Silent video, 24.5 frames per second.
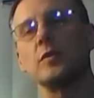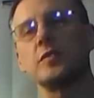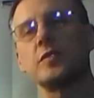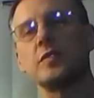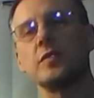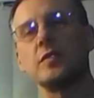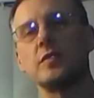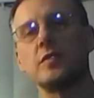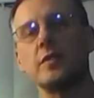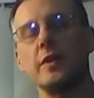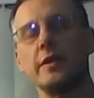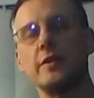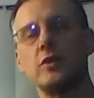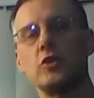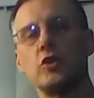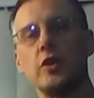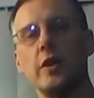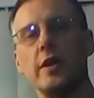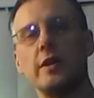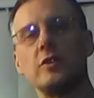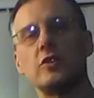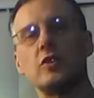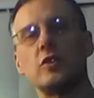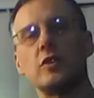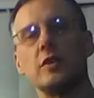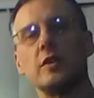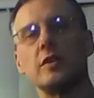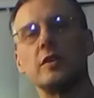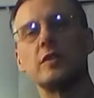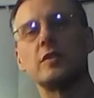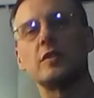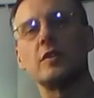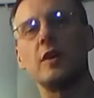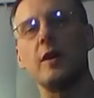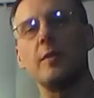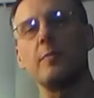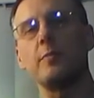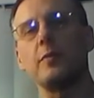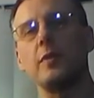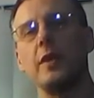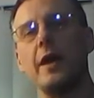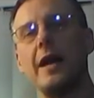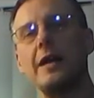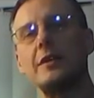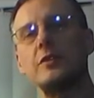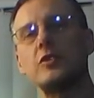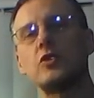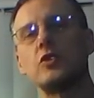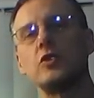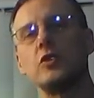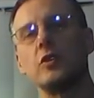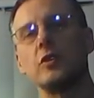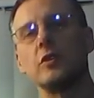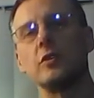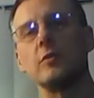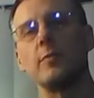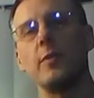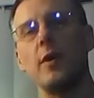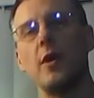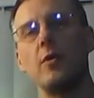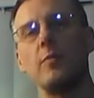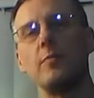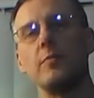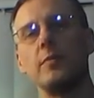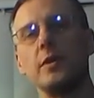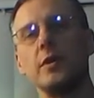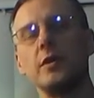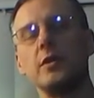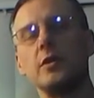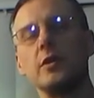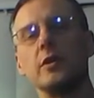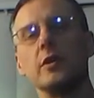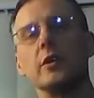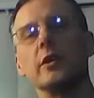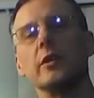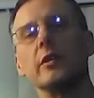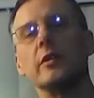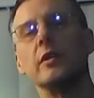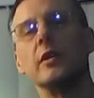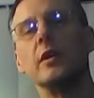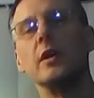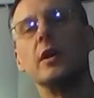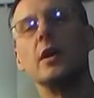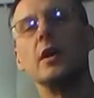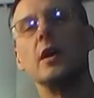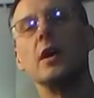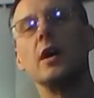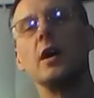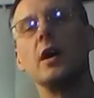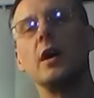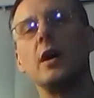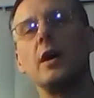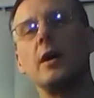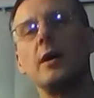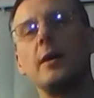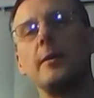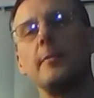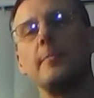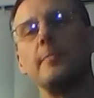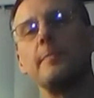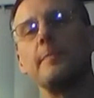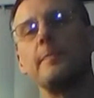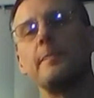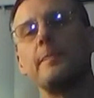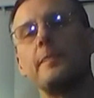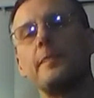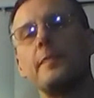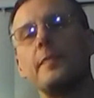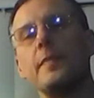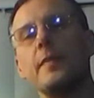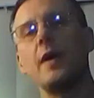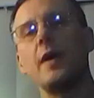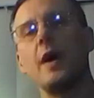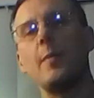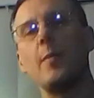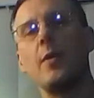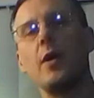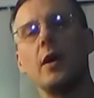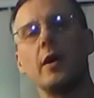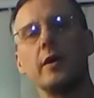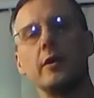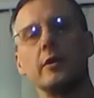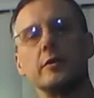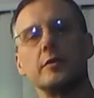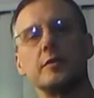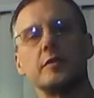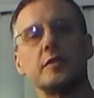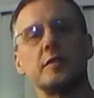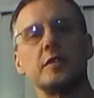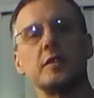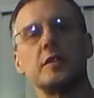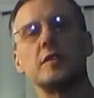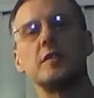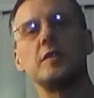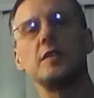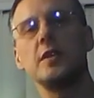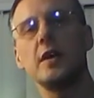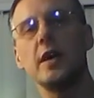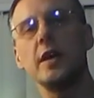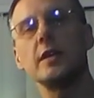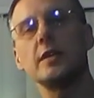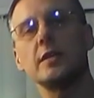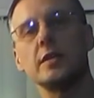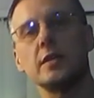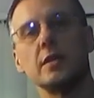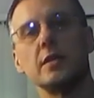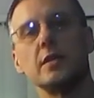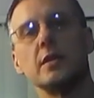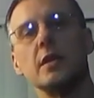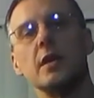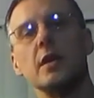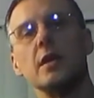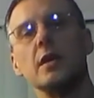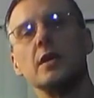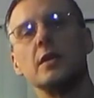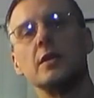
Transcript: since I changed things up last year, about mid-year, I'm 168.